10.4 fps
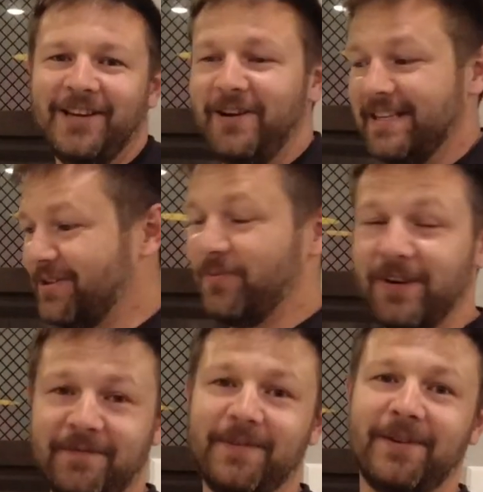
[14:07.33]
All right, so
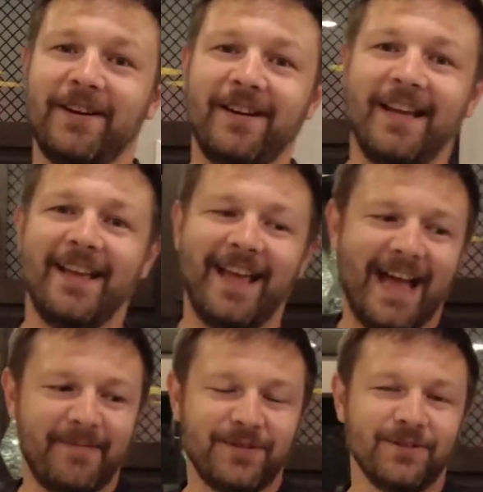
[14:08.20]
one of our
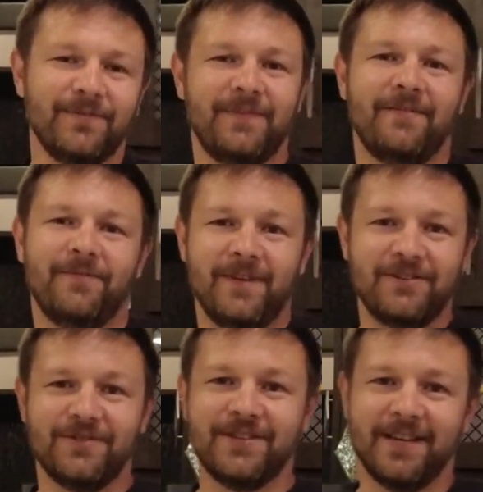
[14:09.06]
absolute favorite
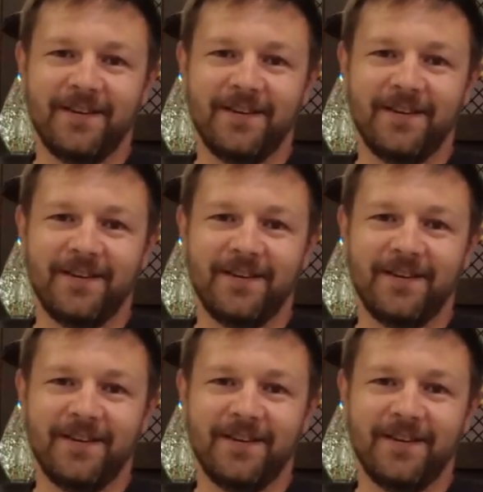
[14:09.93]
features